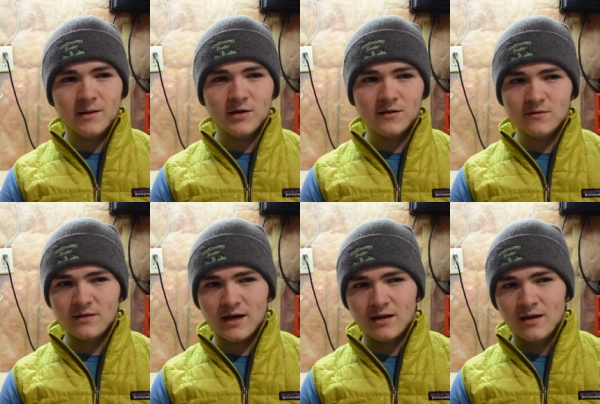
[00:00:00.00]
but other than
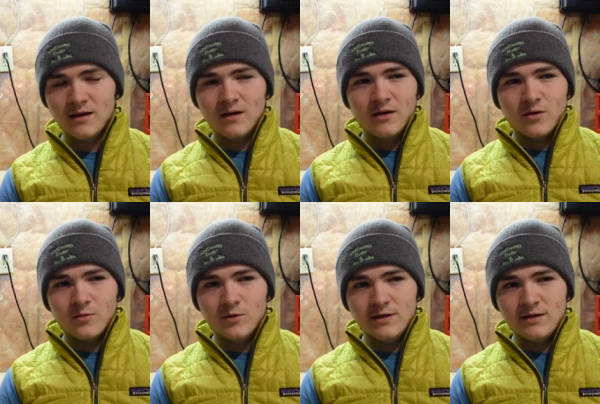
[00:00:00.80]
that,
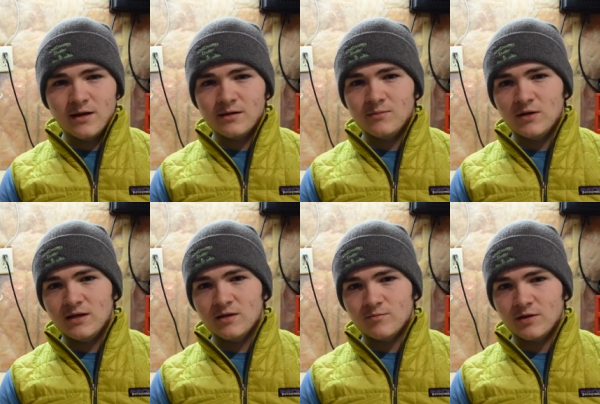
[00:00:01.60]
really not any
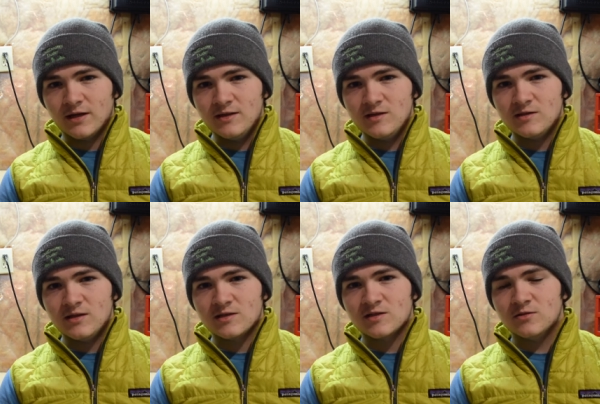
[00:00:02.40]
big complaints.
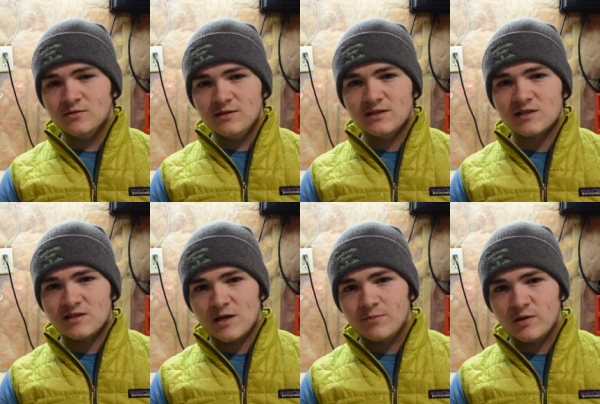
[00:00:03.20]
It's certainly a
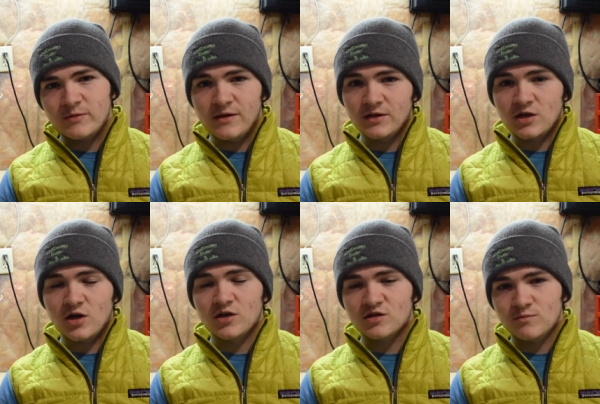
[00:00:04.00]
step up on the
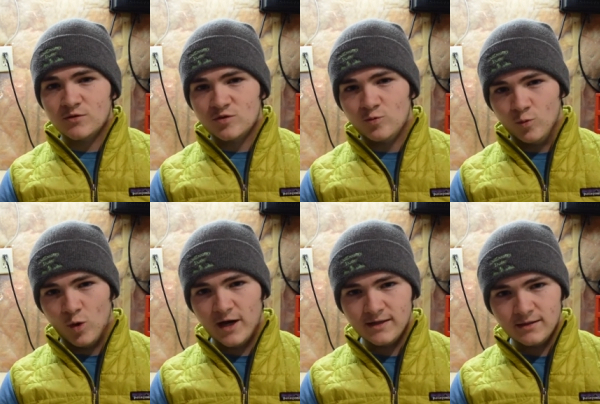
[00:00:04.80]
Cosmos
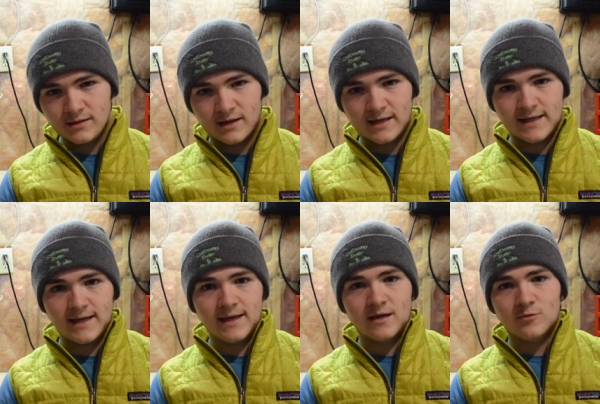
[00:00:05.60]
1. I
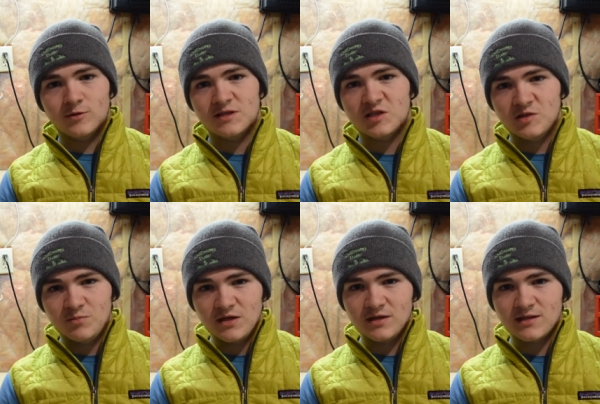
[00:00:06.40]
can't really
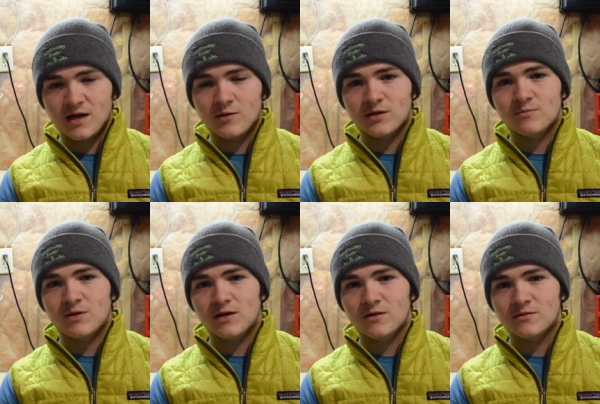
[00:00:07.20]
speak to how it
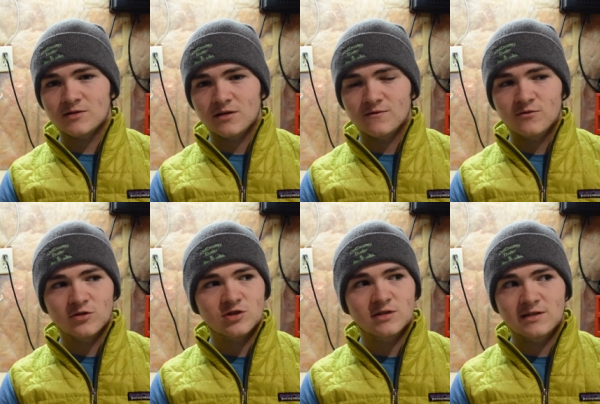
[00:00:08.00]
compares,
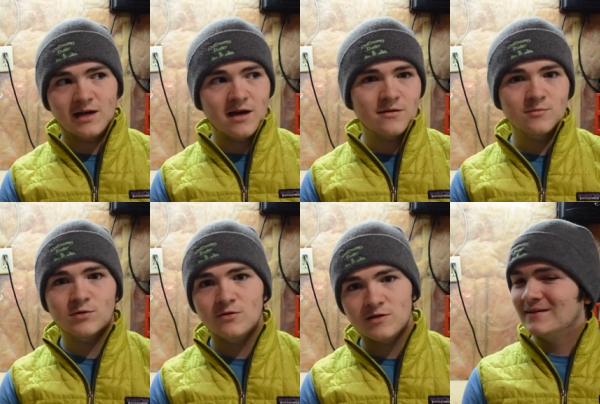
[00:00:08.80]
unfortunately, to other
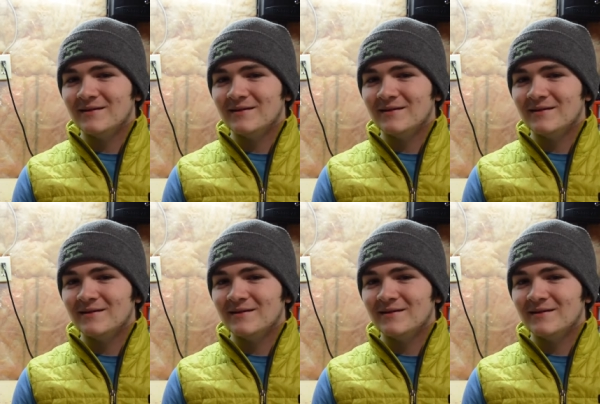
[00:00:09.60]
boots.